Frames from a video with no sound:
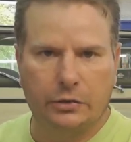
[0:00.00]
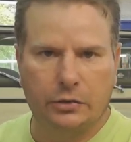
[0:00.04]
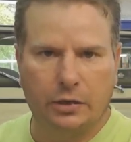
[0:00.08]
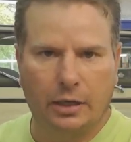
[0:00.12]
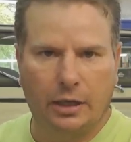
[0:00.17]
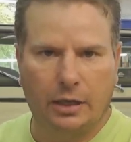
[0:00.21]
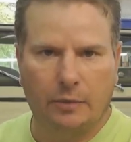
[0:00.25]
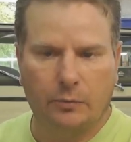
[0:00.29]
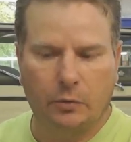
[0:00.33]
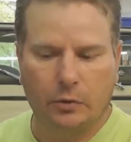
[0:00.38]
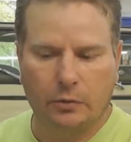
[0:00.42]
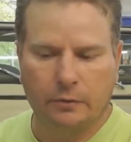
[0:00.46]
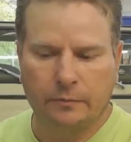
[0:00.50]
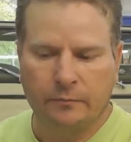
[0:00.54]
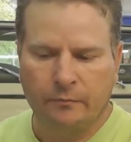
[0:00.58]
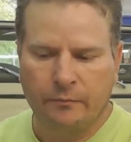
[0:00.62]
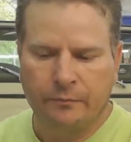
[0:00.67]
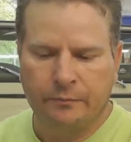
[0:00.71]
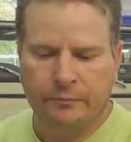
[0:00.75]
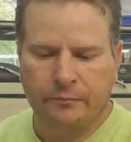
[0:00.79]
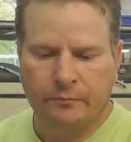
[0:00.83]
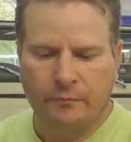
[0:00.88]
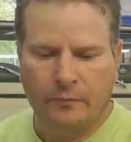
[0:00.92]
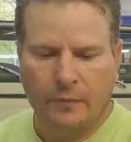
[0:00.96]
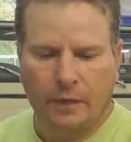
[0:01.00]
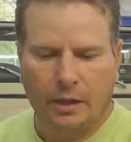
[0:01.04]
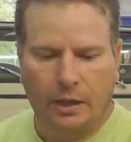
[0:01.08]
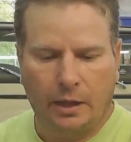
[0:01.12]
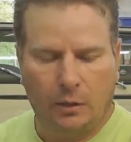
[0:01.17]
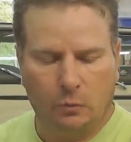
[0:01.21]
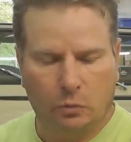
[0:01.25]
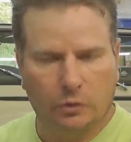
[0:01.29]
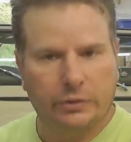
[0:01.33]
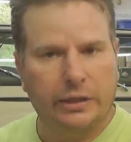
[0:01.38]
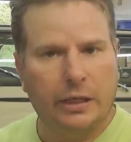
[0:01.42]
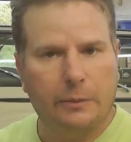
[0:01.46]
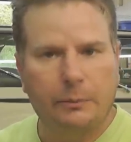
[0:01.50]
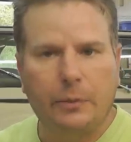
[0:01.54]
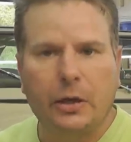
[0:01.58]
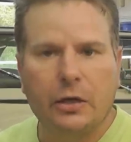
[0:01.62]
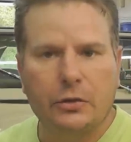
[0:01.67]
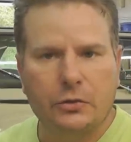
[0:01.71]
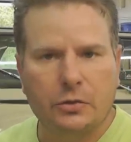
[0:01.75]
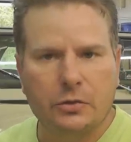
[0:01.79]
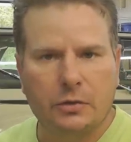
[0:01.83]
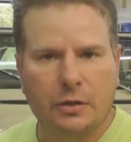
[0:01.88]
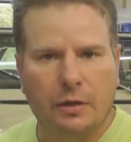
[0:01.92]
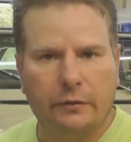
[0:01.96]
chamber, and we'll take
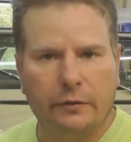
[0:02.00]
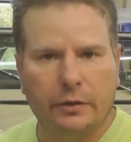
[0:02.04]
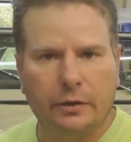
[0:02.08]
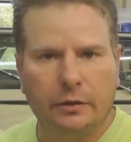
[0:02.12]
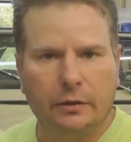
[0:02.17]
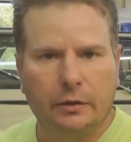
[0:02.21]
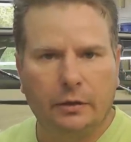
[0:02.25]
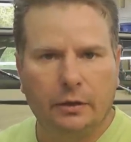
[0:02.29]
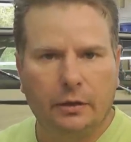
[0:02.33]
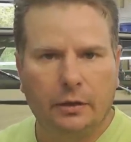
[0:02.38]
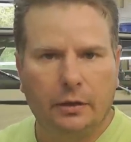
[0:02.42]
pictures of it.